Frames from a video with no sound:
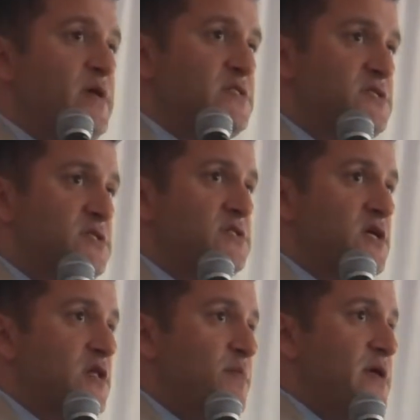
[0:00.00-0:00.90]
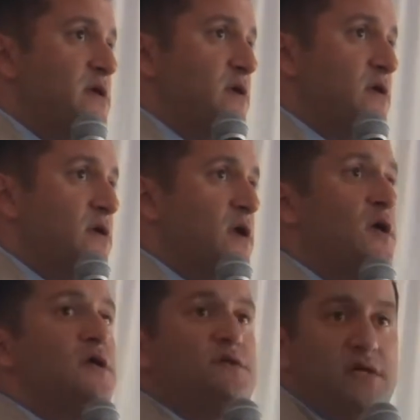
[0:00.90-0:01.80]
business is going to be
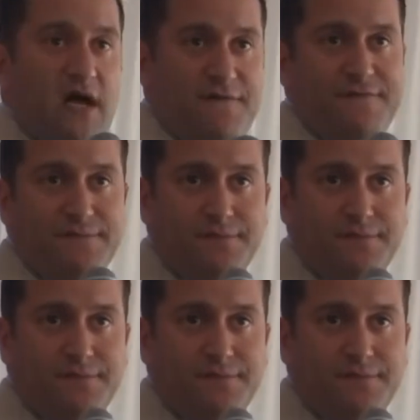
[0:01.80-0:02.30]
tough.